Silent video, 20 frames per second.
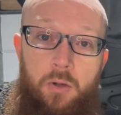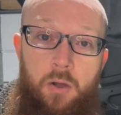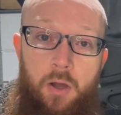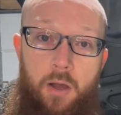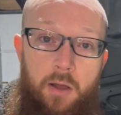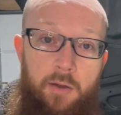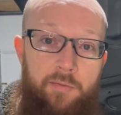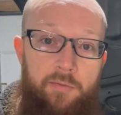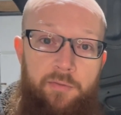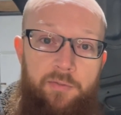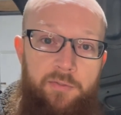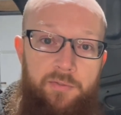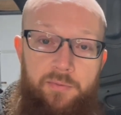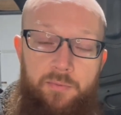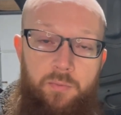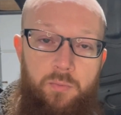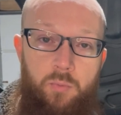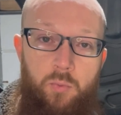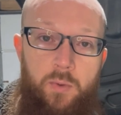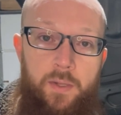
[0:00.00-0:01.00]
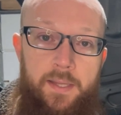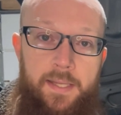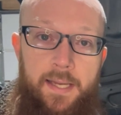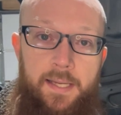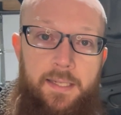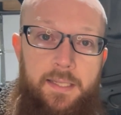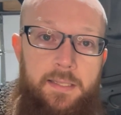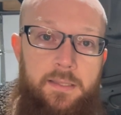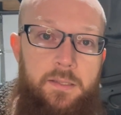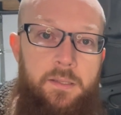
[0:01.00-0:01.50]
of what that
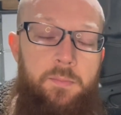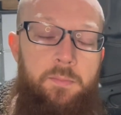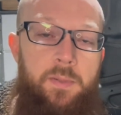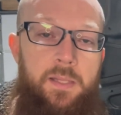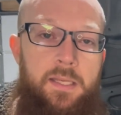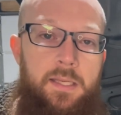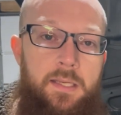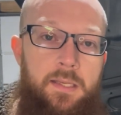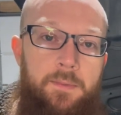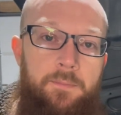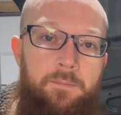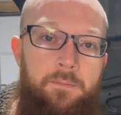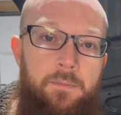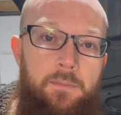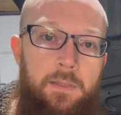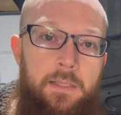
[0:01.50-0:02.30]
needs to be.